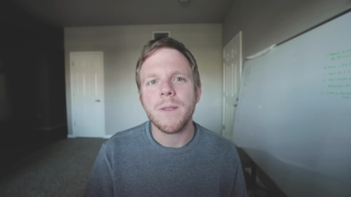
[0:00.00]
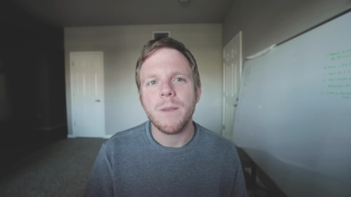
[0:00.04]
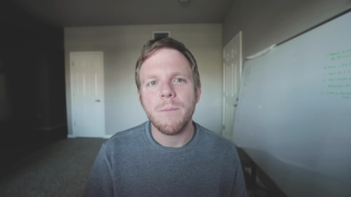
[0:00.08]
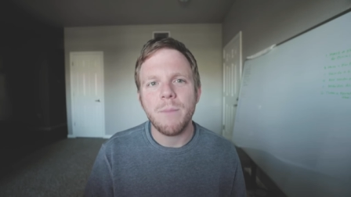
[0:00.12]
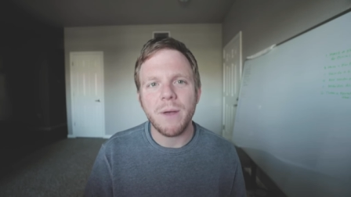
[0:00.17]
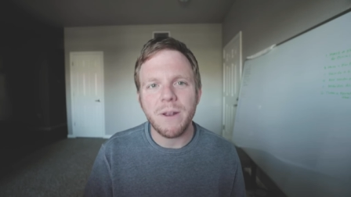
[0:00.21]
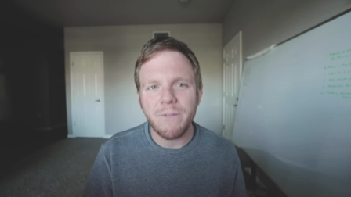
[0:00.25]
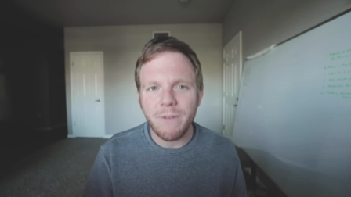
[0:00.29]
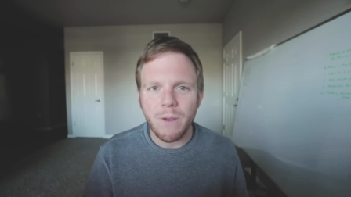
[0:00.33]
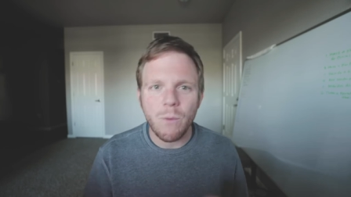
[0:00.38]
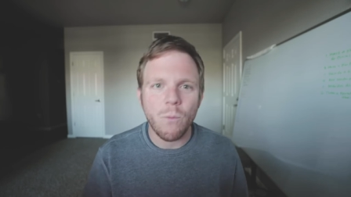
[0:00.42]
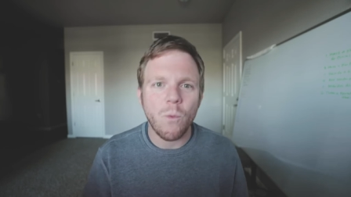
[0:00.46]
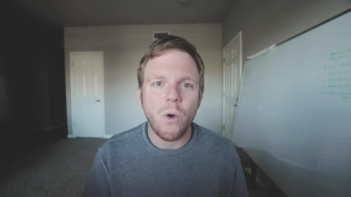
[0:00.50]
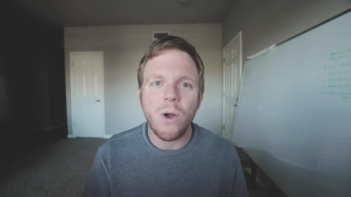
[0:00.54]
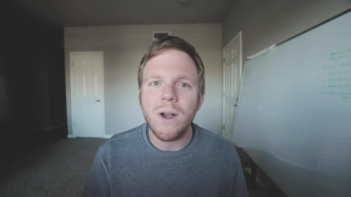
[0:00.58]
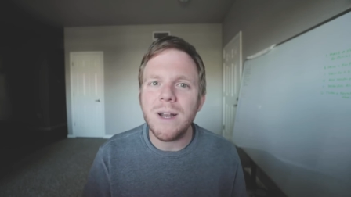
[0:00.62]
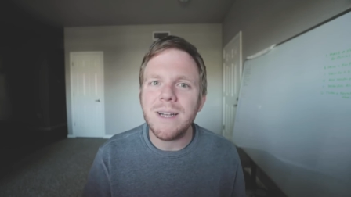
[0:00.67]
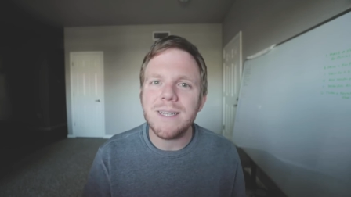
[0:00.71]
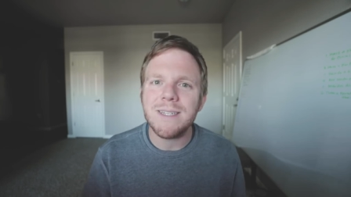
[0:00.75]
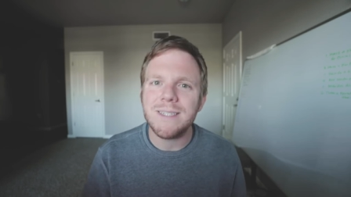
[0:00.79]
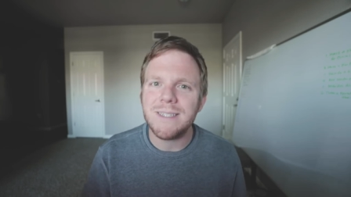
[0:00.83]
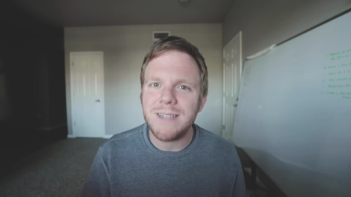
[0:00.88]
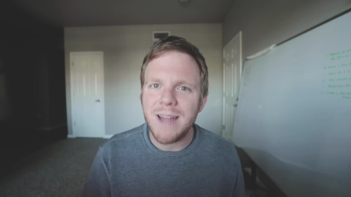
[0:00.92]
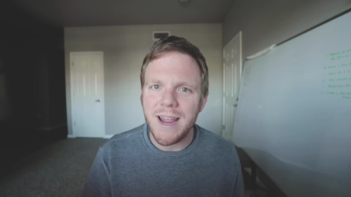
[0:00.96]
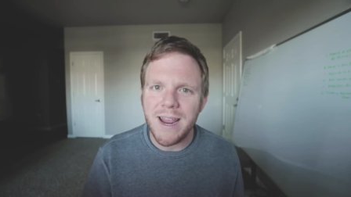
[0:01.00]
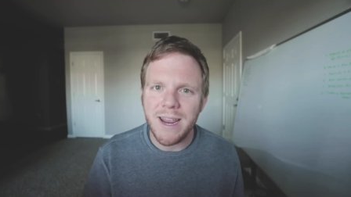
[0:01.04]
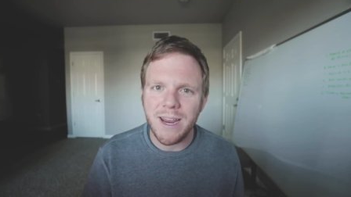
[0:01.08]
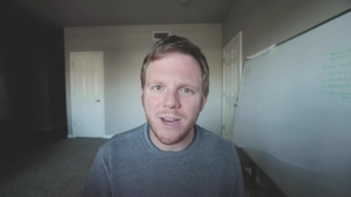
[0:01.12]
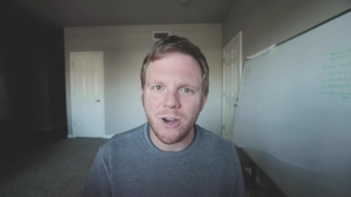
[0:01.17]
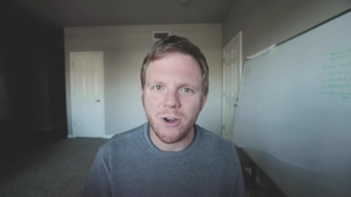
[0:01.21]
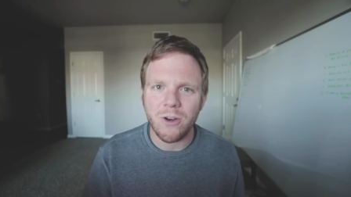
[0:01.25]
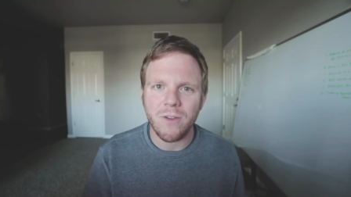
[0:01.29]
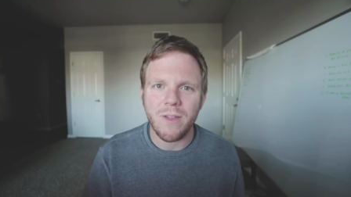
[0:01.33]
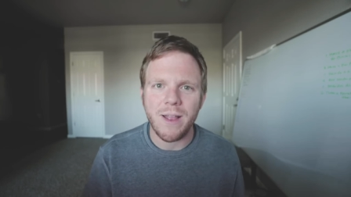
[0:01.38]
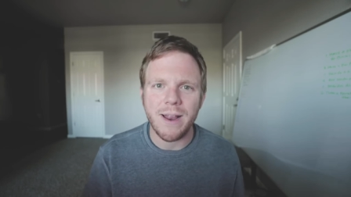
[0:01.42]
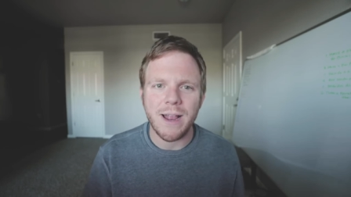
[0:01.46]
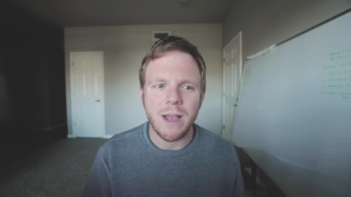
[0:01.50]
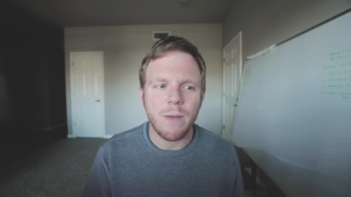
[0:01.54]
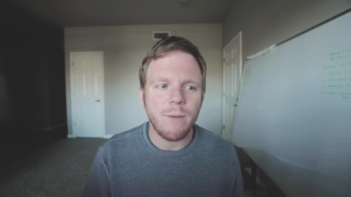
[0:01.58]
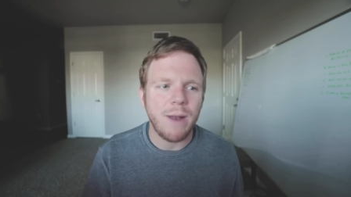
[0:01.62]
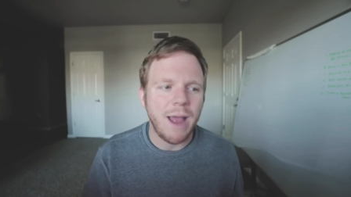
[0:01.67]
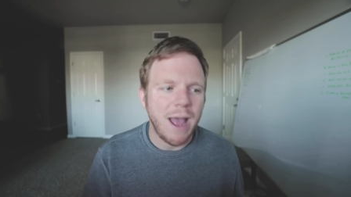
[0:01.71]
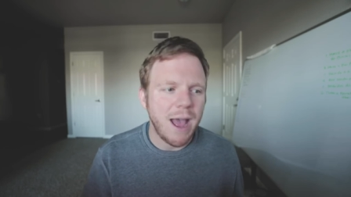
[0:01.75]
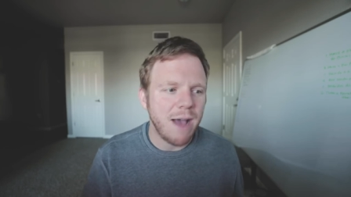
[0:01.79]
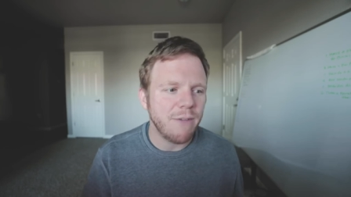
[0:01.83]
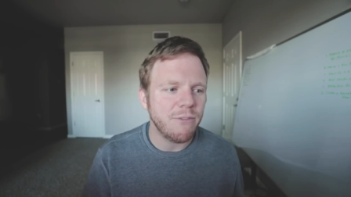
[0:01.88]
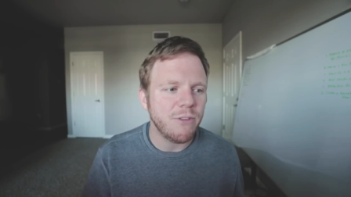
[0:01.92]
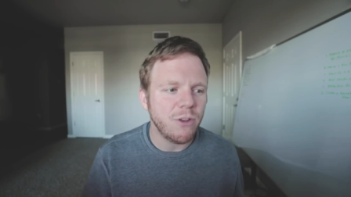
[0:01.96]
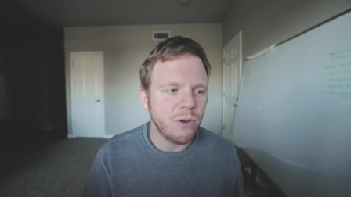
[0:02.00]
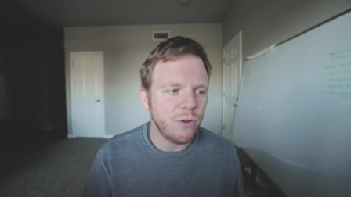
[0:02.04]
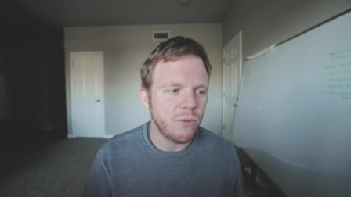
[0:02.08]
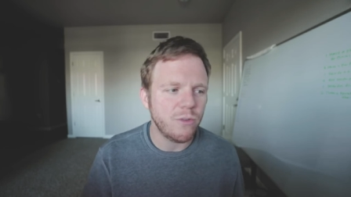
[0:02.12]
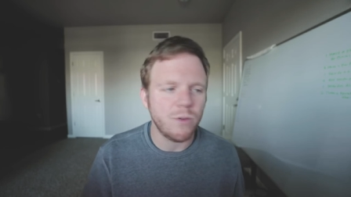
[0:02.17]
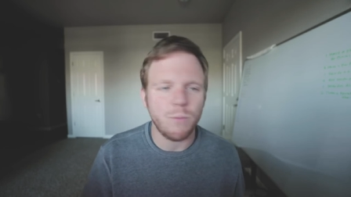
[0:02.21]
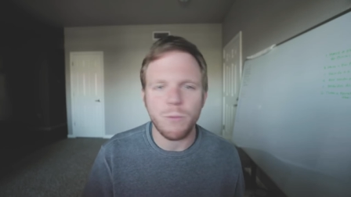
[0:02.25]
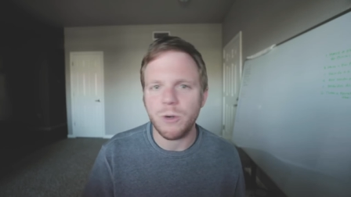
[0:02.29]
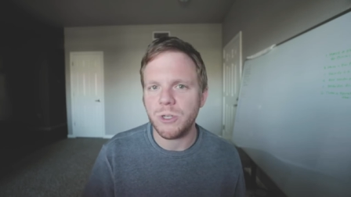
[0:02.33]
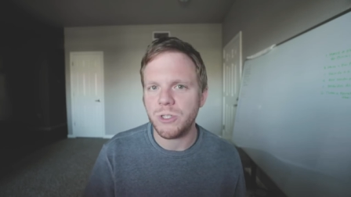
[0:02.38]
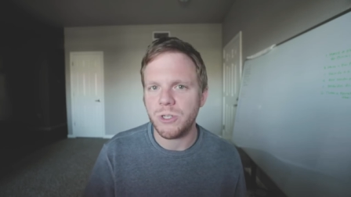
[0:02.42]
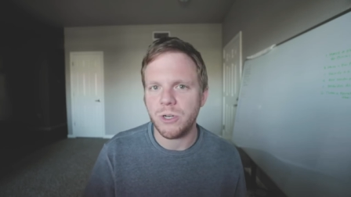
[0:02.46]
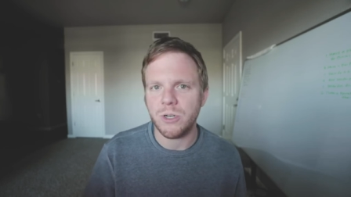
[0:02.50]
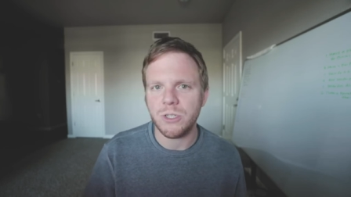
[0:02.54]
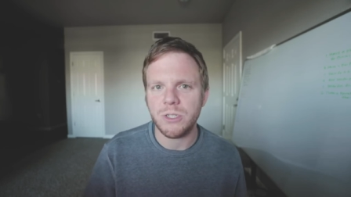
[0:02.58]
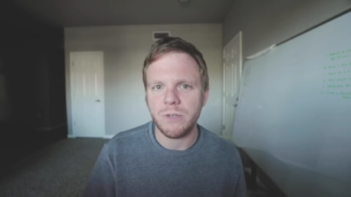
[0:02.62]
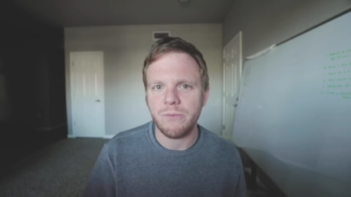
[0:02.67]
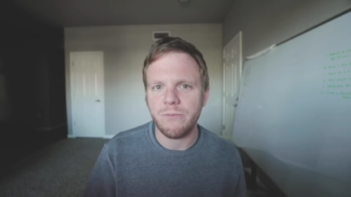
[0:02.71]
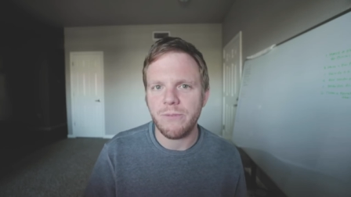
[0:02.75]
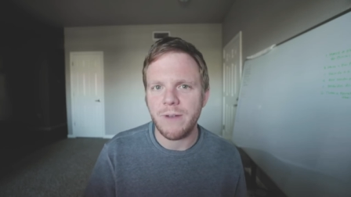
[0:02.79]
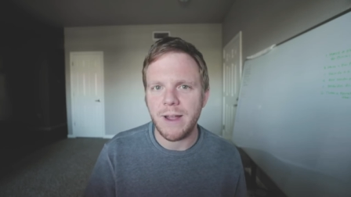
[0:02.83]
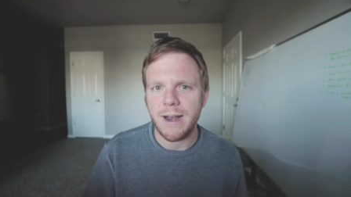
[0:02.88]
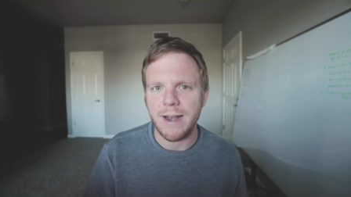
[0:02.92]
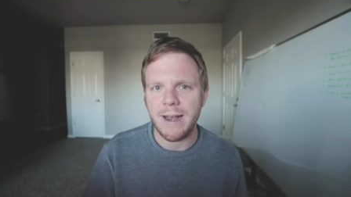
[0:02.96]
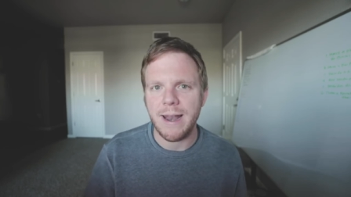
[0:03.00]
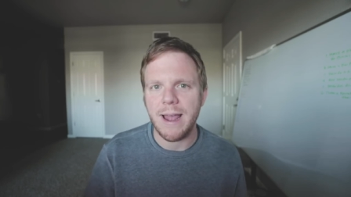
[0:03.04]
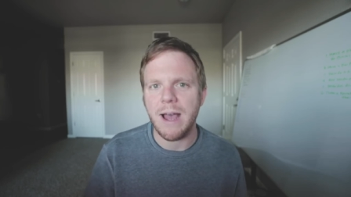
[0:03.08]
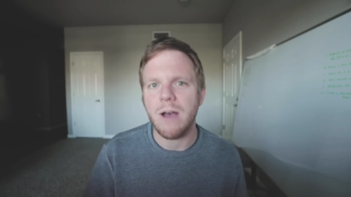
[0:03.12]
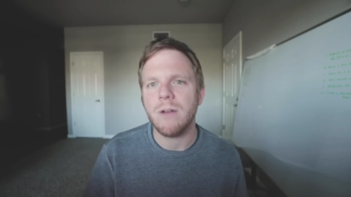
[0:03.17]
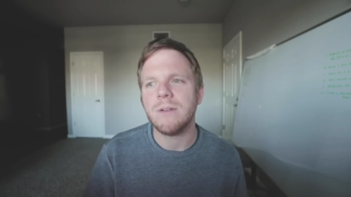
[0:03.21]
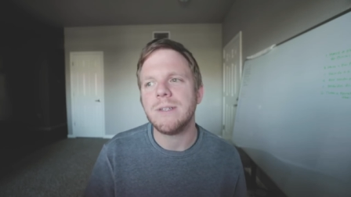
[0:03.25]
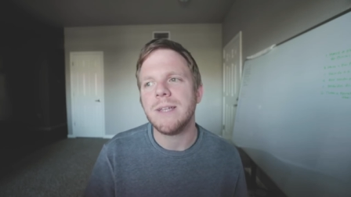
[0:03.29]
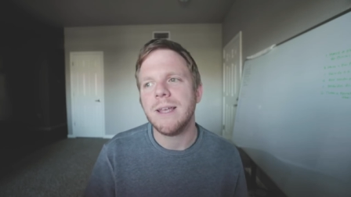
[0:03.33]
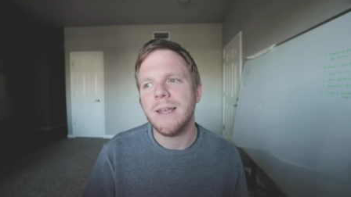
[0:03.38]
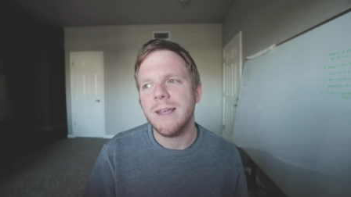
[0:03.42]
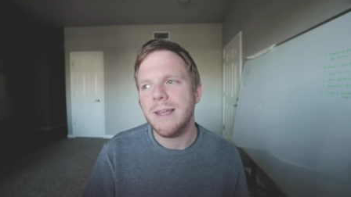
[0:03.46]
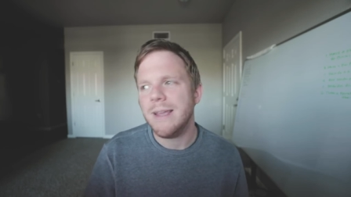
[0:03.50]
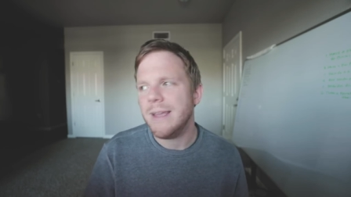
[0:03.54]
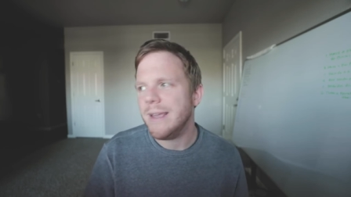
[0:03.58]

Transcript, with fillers: But if I wanted to stay here, like I would have to do some research and find out